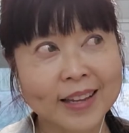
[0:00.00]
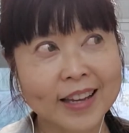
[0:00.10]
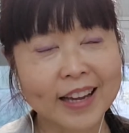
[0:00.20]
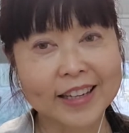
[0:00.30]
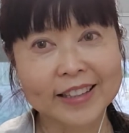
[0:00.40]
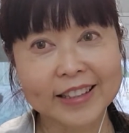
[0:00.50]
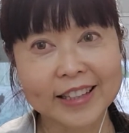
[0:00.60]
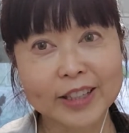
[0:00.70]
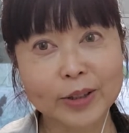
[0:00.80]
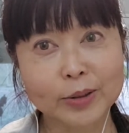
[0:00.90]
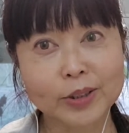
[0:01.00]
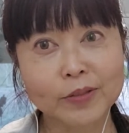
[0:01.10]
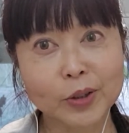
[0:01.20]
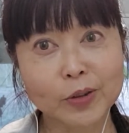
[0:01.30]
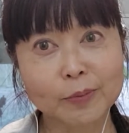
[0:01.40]
I think those
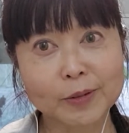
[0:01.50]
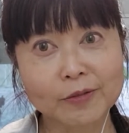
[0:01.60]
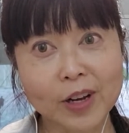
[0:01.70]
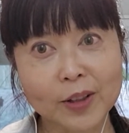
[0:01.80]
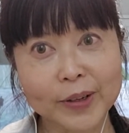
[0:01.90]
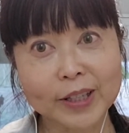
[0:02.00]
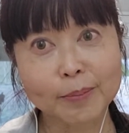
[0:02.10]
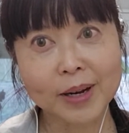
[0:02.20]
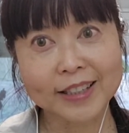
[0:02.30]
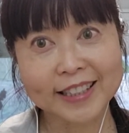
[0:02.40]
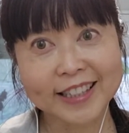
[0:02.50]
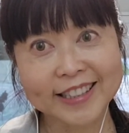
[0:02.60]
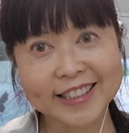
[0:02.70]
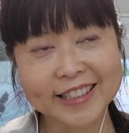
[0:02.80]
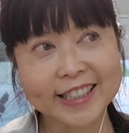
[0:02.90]
of you who've been following the
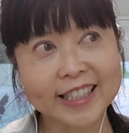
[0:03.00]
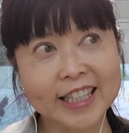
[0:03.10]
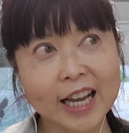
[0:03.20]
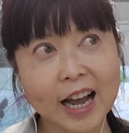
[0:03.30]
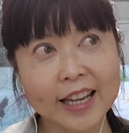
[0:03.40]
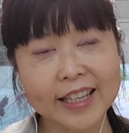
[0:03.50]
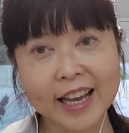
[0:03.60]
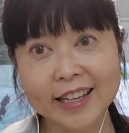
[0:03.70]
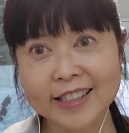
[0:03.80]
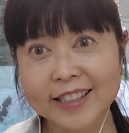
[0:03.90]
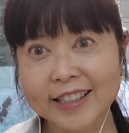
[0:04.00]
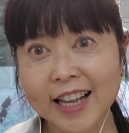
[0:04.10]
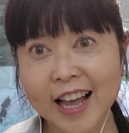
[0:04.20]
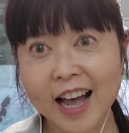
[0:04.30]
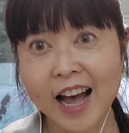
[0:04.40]
podcast can see,
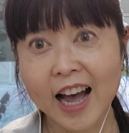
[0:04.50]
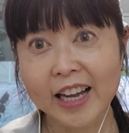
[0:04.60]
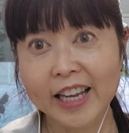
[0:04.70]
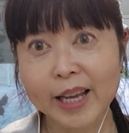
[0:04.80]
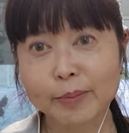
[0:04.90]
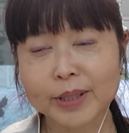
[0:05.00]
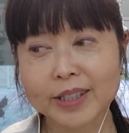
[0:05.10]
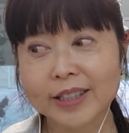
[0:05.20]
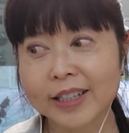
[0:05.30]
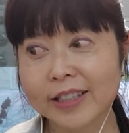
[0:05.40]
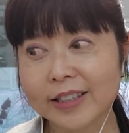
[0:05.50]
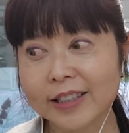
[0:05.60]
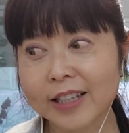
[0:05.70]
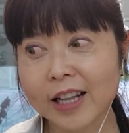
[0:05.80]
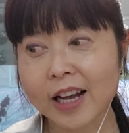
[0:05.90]
yes, I am
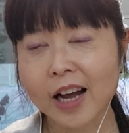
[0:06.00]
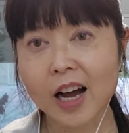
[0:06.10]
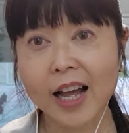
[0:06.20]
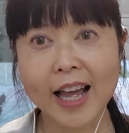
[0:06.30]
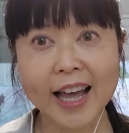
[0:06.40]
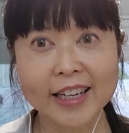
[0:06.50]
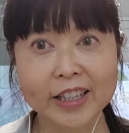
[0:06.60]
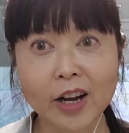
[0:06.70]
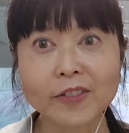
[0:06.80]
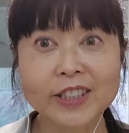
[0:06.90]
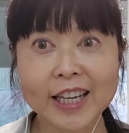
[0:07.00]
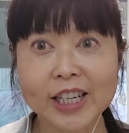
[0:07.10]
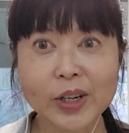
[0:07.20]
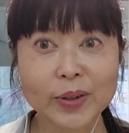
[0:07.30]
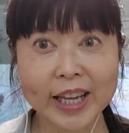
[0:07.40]
still at an
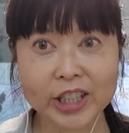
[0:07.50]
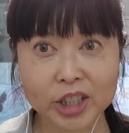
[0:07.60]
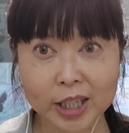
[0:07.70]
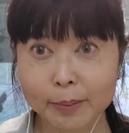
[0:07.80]
offsite location.